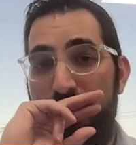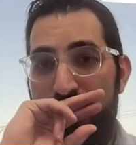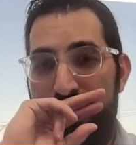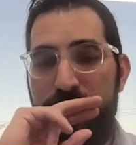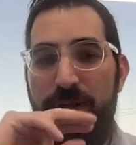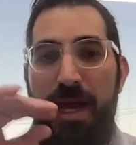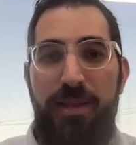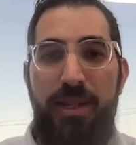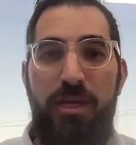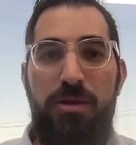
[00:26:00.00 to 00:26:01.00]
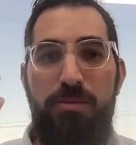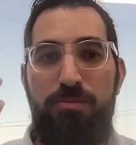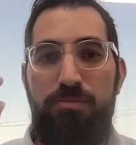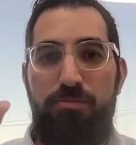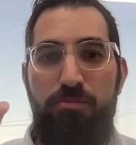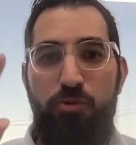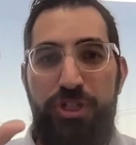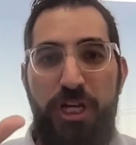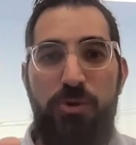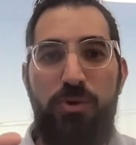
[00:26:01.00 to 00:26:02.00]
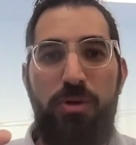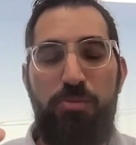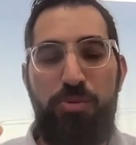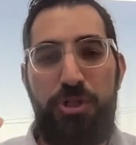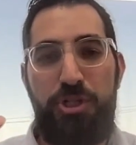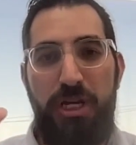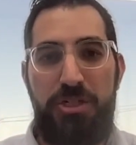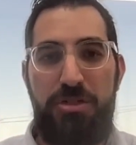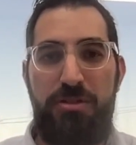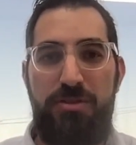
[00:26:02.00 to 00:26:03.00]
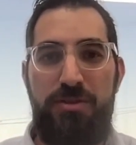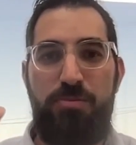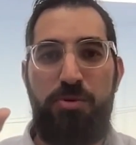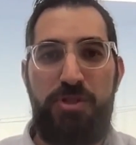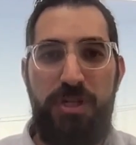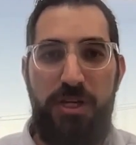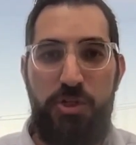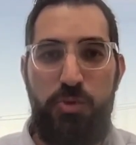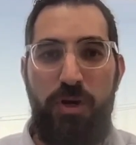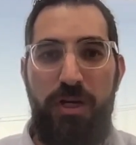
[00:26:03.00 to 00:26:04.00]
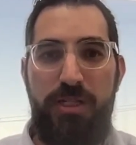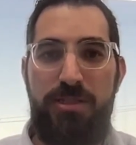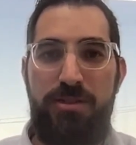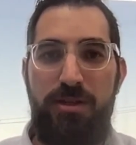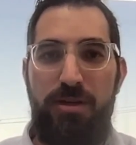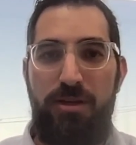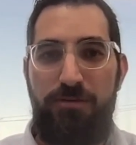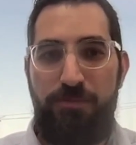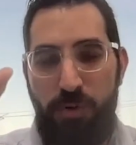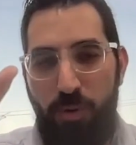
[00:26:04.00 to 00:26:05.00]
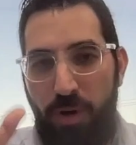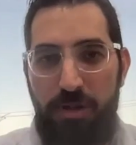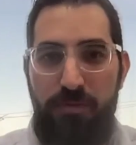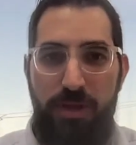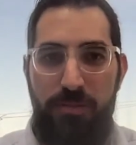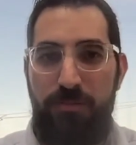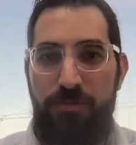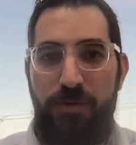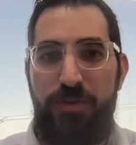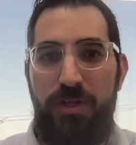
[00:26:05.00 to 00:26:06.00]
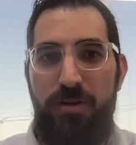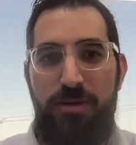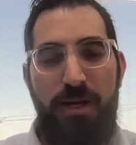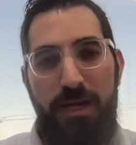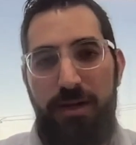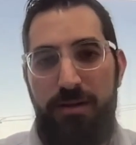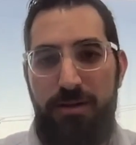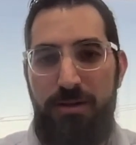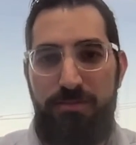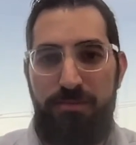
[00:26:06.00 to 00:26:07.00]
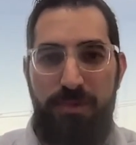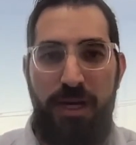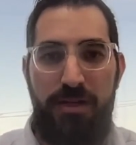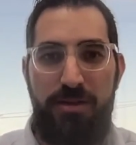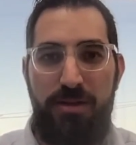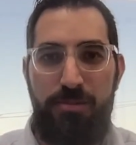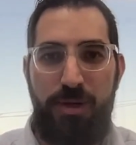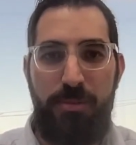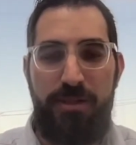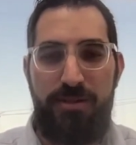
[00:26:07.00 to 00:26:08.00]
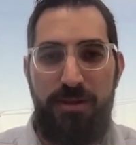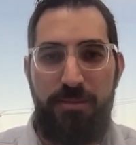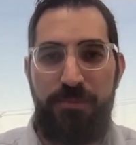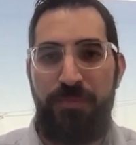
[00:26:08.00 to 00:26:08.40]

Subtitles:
and like general projections percentage wise for all of them. 15. I had it done by my team,